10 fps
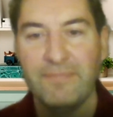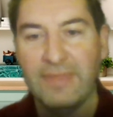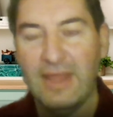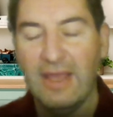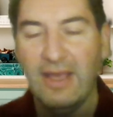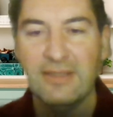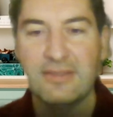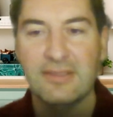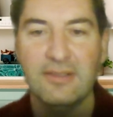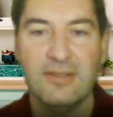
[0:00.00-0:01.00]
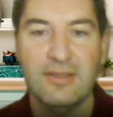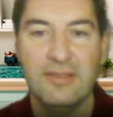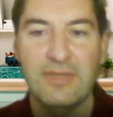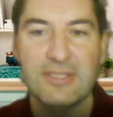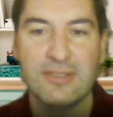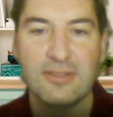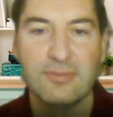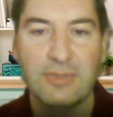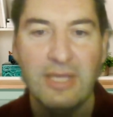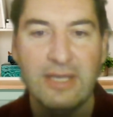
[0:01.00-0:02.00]
And investors
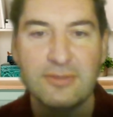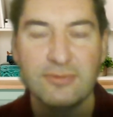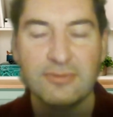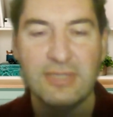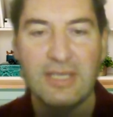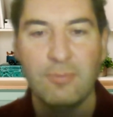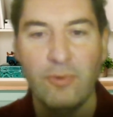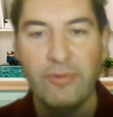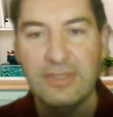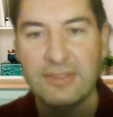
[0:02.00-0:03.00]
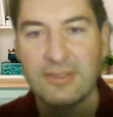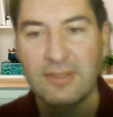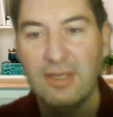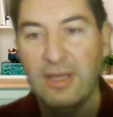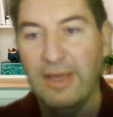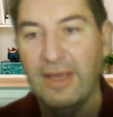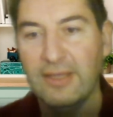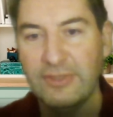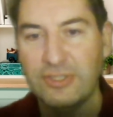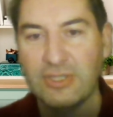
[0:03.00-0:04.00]
would like to take more risk. And
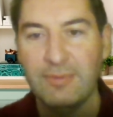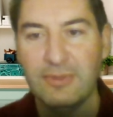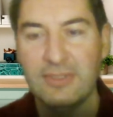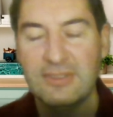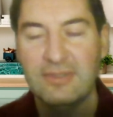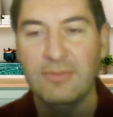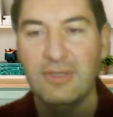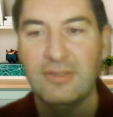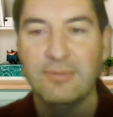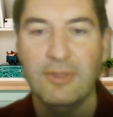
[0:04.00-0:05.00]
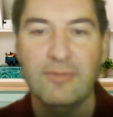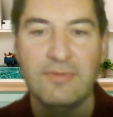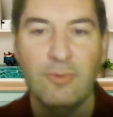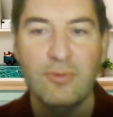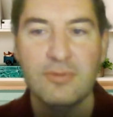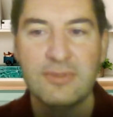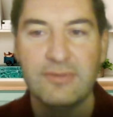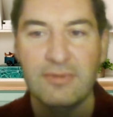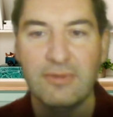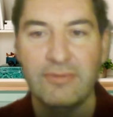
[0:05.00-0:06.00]
venture capital is one of the most
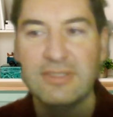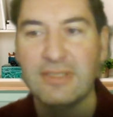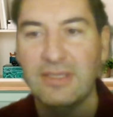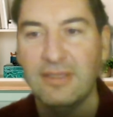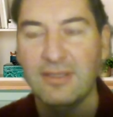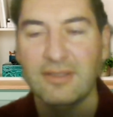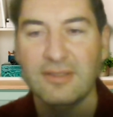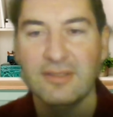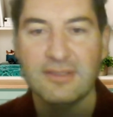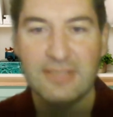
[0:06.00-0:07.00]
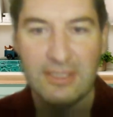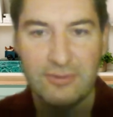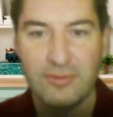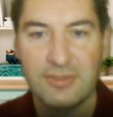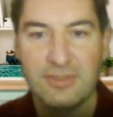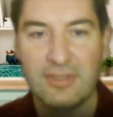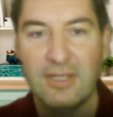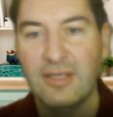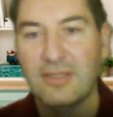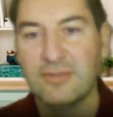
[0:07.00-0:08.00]
risky sectors.
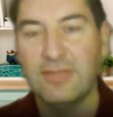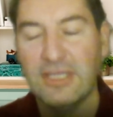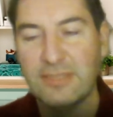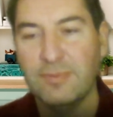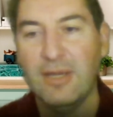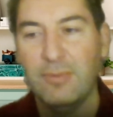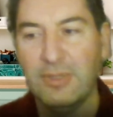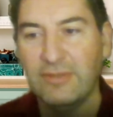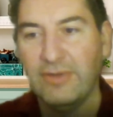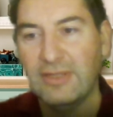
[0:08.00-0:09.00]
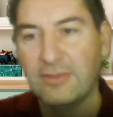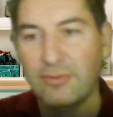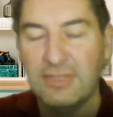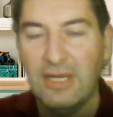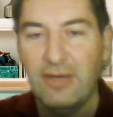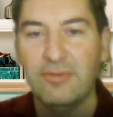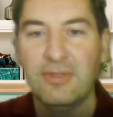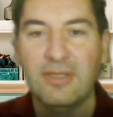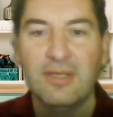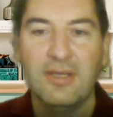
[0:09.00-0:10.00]
So that's why when the rate goes
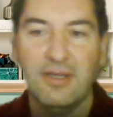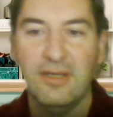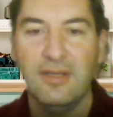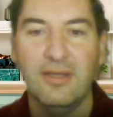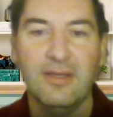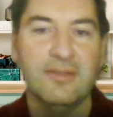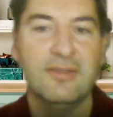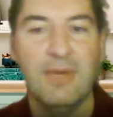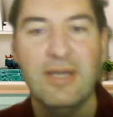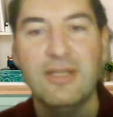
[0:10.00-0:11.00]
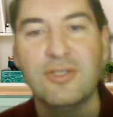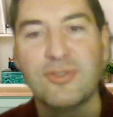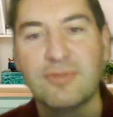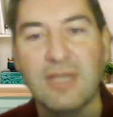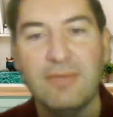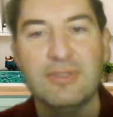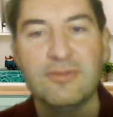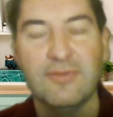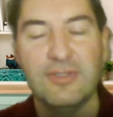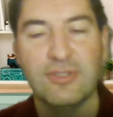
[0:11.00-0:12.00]
down, the money should come
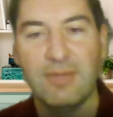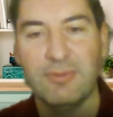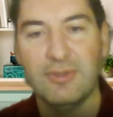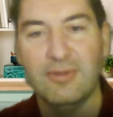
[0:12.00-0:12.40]
into venture capital.